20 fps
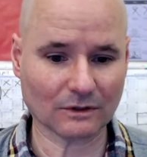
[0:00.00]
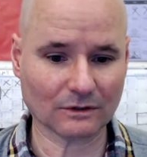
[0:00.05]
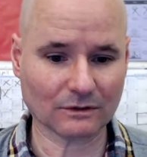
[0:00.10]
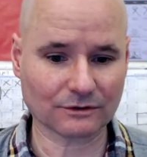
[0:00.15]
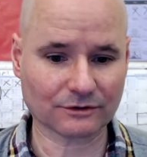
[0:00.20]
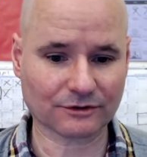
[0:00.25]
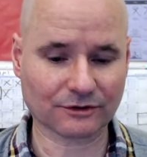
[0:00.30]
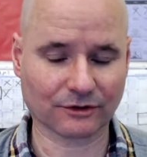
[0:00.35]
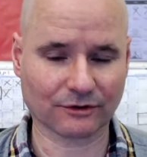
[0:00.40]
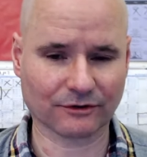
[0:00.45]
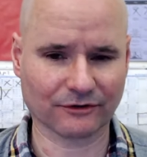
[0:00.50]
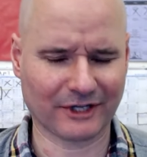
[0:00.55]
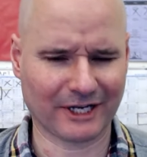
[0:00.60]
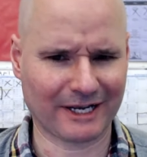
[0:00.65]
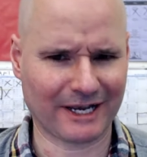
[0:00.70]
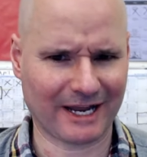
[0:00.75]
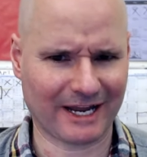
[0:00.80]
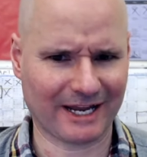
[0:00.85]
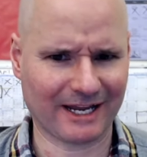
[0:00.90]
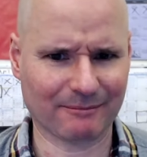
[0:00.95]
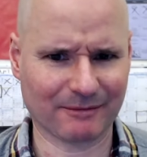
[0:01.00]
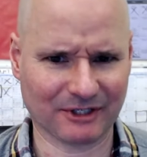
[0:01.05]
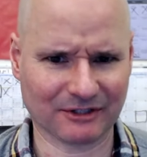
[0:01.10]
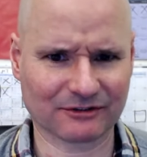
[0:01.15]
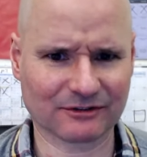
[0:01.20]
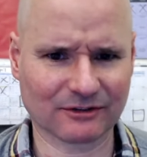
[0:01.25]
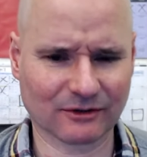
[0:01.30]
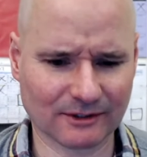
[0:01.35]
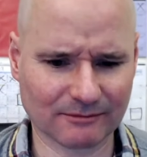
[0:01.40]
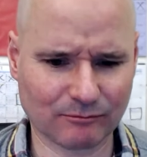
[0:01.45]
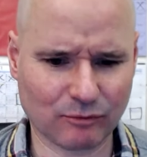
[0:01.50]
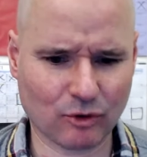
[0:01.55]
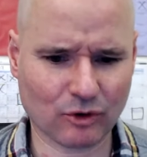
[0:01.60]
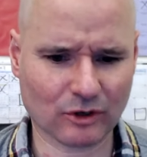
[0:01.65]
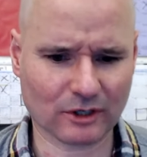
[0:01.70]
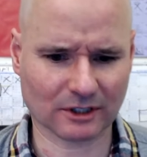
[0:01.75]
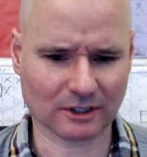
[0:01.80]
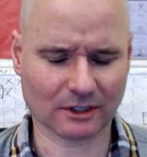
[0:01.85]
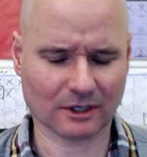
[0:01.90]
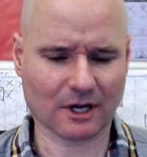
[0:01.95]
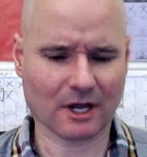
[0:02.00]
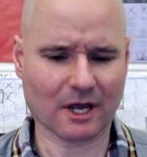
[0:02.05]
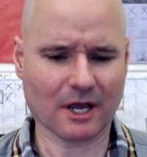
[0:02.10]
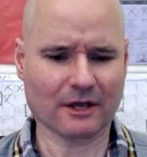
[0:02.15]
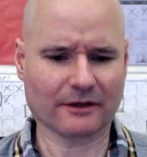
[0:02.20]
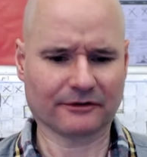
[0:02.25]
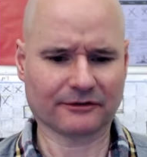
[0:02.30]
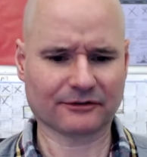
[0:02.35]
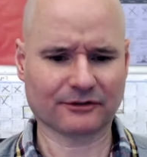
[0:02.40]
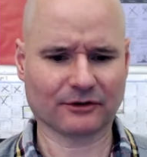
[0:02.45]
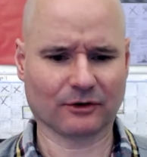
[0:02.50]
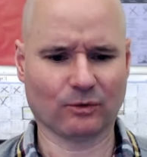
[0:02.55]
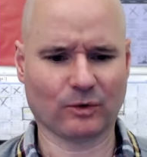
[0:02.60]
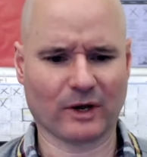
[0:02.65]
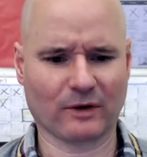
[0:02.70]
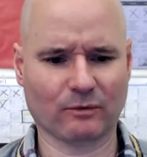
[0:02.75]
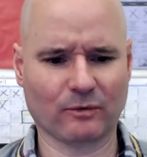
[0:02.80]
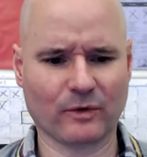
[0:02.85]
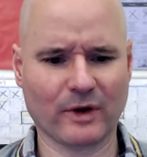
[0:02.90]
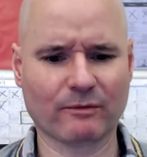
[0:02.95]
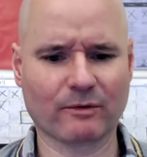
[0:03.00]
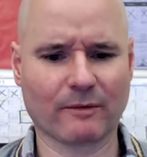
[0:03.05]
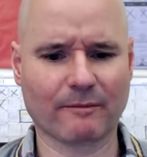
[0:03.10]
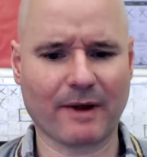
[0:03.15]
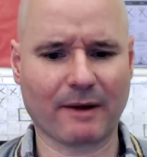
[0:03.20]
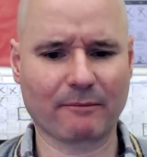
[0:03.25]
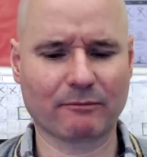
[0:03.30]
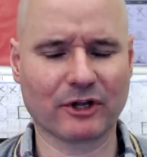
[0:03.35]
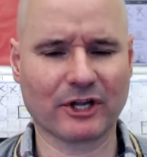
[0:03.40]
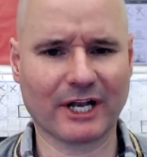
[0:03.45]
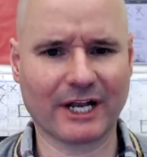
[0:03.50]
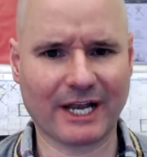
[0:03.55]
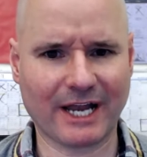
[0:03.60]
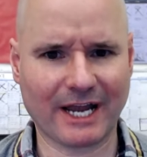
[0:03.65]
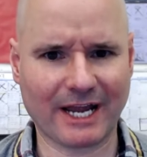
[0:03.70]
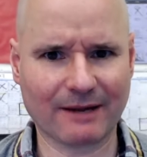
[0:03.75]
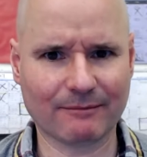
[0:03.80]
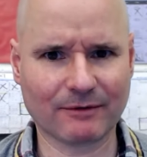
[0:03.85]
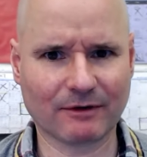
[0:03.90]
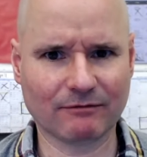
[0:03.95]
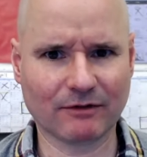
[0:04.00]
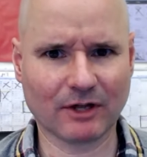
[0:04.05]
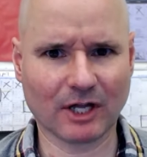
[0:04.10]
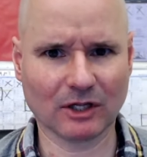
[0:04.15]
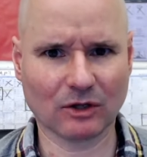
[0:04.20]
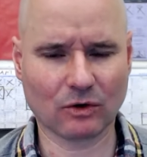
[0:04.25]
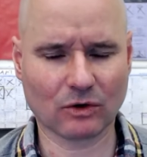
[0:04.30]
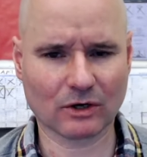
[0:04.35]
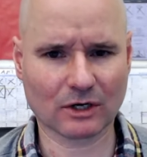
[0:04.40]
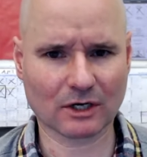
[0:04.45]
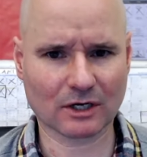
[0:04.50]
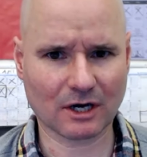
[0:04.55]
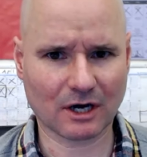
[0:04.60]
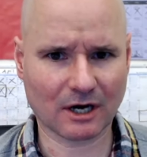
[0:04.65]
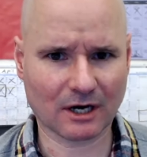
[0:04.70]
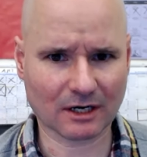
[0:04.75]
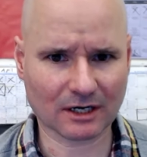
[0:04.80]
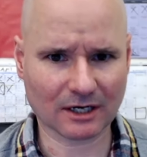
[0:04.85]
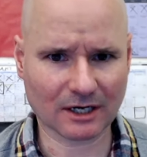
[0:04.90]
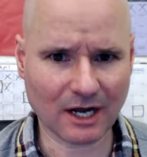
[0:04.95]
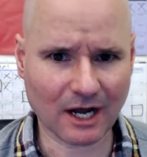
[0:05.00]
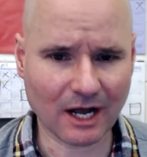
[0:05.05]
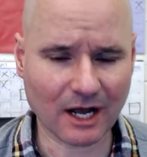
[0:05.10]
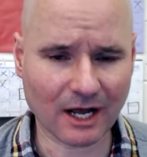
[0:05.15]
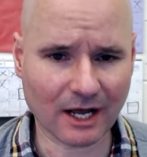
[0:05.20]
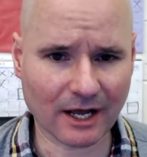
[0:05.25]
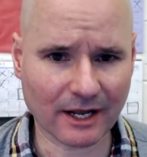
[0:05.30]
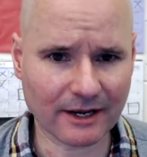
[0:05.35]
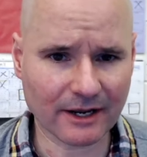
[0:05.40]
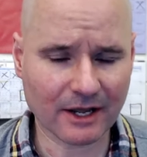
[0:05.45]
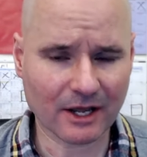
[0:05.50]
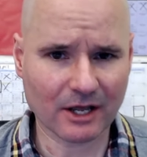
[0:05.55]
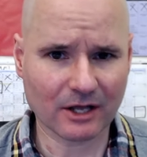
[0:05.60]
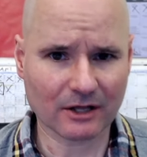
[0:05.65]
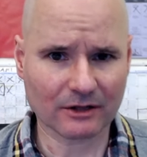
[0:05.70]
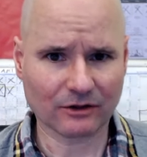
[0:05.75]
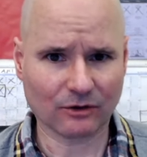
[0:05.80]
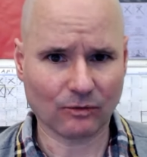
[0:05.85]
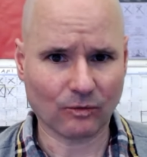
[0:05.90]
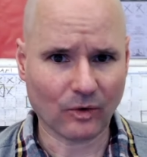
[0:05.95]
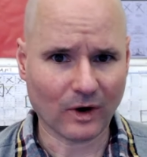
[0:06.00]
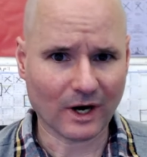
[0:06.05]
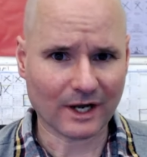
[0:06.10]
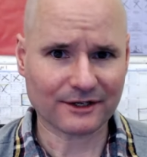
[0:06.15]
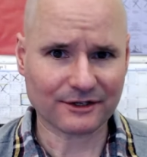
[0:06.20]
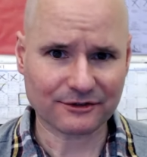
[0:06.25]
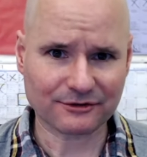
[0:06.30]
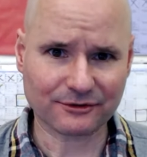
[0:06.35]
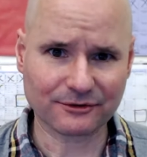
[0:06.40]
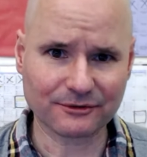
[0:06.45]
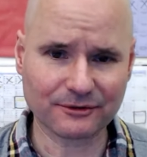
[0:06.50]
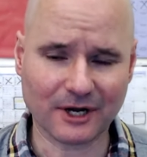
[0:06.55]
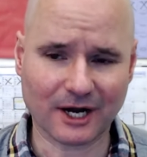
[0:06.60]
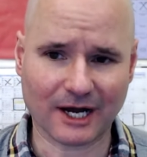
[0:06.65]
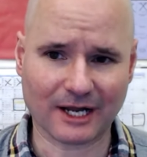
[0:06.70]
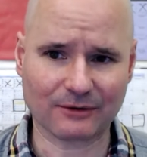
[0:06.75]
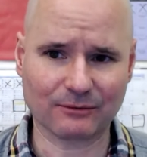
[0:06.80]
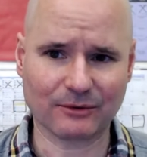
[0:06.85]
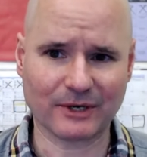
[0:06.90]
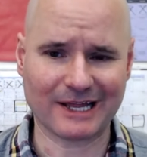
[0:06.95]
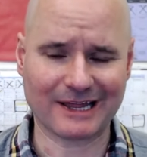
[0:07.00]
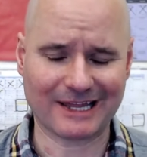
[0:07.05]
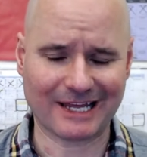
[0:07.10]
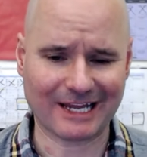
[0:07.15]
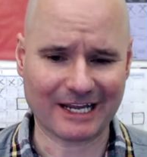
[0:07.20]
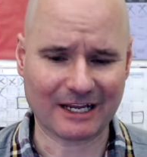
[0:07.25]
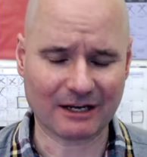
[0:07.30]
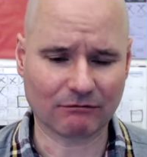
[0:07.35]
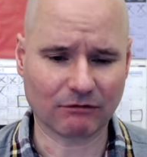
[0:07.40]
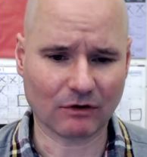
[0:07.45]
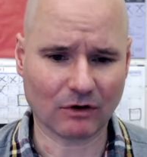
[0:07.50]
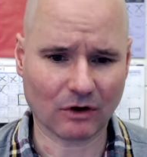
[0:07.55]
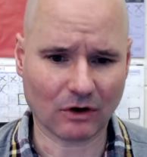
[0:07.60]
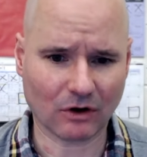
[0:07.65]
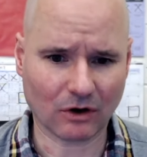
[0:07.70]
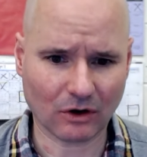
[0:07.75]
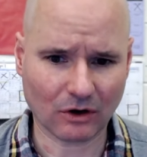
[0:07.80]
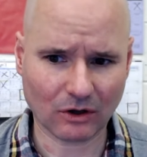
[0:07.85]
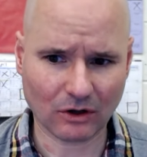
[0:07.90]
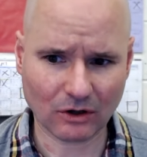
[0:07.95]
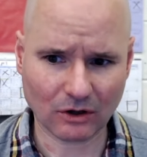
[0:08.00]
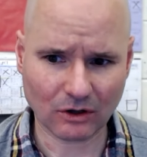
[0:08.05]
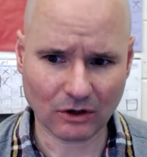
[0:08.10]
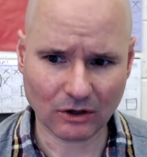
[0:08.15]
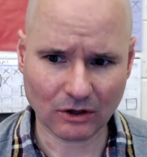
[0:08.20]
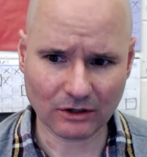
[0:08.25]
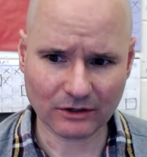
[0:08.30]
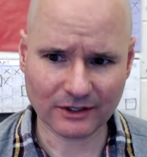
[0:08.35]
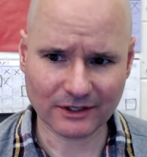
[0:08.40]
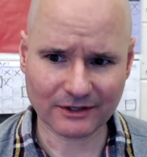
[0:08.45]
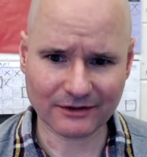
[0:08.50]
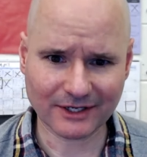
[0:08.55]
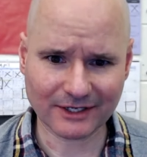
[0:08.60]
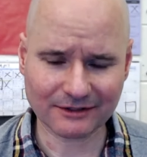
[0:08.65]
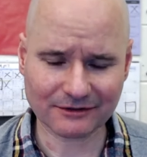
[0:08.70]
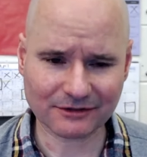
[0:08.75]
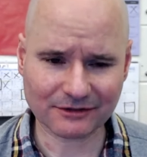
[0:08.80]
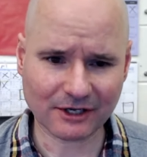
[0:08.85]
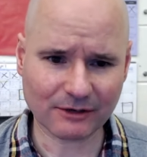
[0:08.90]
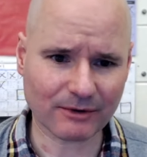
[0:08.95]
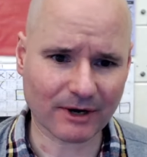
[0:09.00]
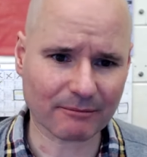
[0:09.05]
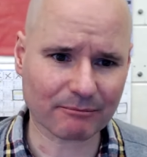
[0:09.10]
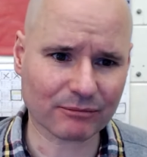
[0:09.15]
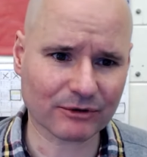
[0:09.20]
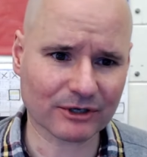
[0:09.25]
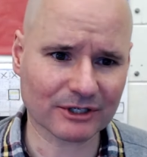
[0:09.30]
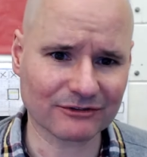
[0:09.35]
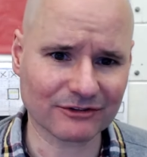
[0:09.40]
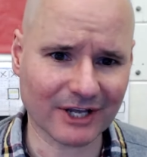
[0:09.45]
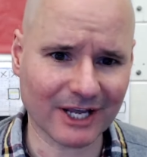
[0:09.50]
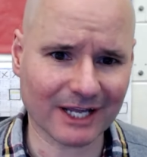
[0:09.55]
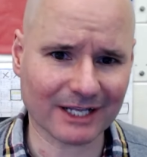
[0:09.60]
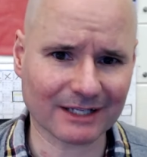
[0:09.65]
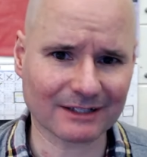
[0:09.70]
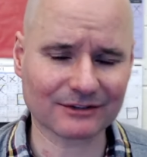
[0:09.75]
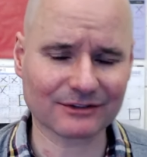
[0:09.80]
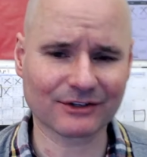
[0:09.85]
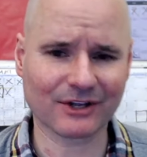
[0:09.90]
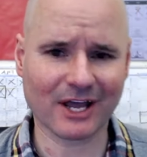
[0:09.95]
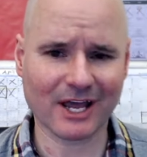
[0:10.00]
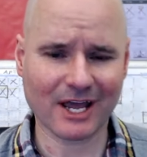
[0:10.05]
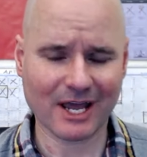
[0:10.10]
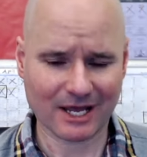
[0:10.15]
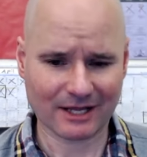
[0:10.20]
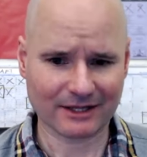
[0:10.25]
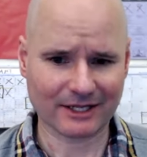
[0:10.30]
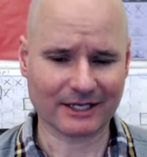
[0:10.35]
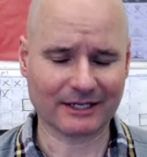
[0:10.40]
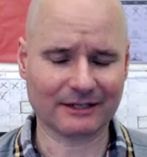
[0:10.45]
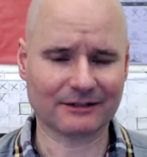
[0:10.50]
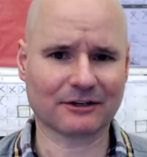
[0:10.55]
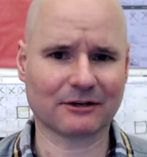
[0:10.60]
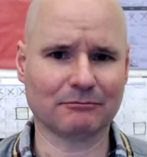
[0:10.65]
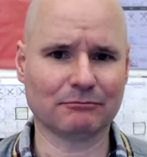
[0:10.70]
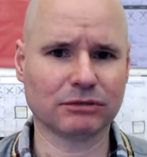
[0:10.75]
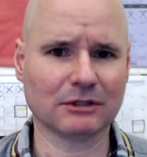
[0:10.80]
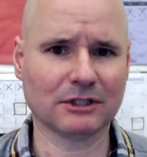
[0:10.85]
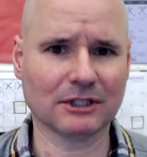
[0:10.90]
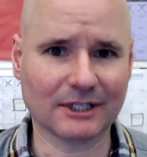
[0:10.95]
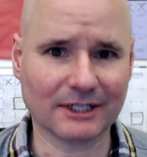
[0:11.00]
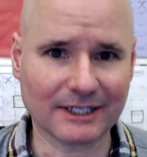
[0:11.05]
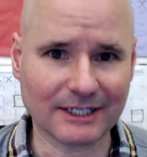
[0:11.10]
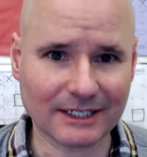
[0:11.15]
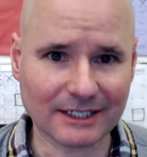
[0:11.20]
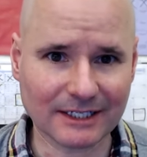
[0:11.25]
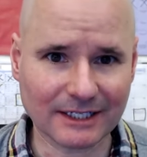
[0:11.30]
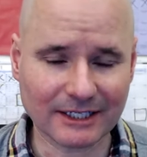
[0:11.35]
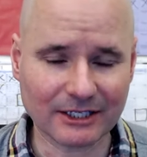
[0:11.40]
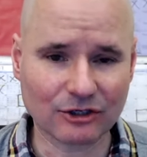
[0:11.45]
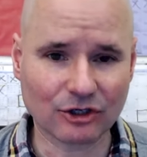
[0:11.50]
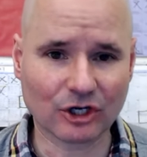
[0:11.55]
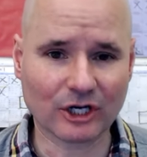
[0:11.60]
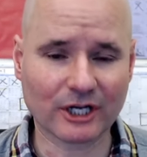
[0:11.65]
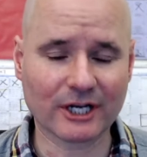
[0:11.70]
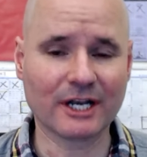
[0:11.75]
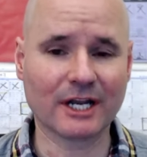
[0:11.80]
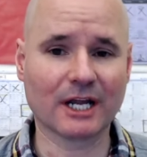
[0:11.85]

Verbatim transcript: so the name is so important. So when we remember the name of the Lord our God, the one true God, we think of all the things he represents, that he's completely good,